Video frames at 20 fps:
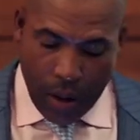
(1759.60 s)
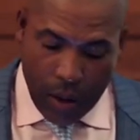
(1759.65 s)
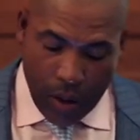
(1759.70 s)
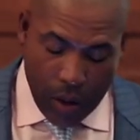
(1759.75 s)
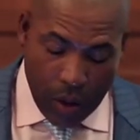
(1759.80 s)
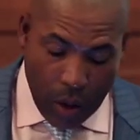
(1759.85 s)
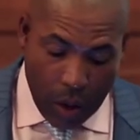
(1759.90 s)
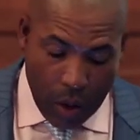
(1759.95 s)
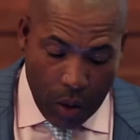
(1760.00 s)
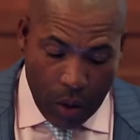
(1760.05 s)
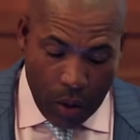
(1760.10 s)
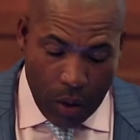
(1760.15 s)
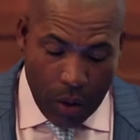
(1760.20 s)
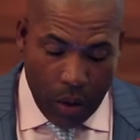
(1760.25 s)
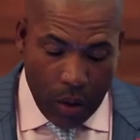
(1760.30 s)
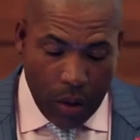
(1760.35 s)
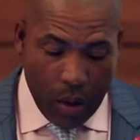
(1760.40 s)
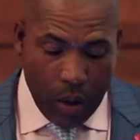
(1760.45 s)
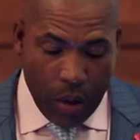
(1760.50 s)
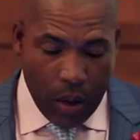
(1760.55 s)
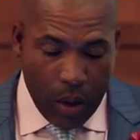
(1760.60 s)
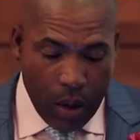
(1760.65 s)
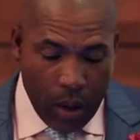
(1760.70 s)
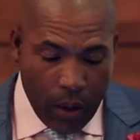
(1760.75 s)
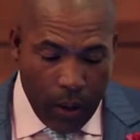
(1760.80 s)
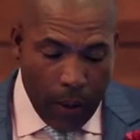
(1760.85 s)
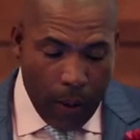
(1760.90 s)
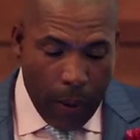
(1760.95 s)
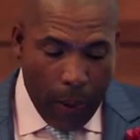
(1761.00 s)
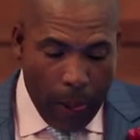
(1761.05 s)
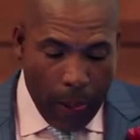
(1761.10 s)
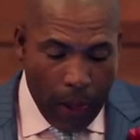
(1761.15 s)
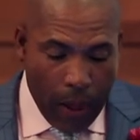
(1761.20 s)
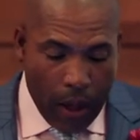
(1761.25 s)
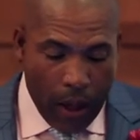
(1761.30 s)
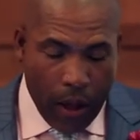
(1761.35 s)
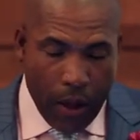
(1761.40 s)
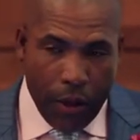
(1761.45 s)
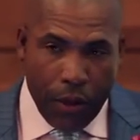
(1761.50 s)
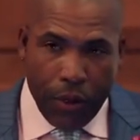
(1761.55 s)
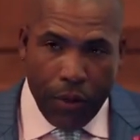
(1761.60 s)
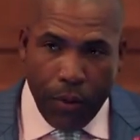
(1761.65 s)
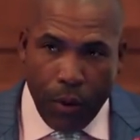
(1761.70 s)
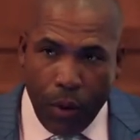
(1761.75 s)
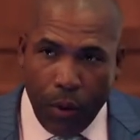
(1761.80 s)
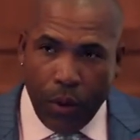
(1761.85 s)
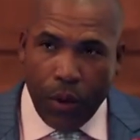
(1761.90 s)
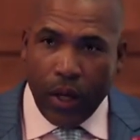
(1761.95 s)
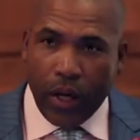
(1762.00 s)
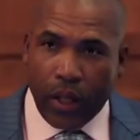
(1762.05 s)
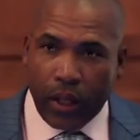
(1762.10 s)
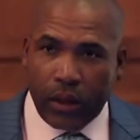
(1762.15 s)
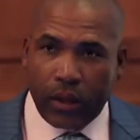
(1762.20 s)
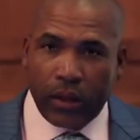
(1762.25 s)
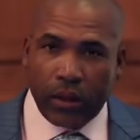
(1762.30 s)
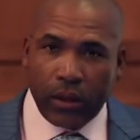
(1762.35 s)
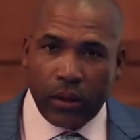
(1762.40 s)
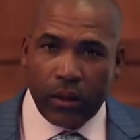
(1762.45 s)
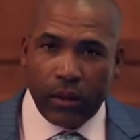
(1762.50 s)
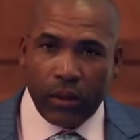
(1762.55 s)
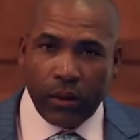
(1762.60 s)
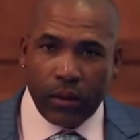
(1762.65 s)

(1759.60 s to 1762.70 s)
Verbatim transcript: So through this,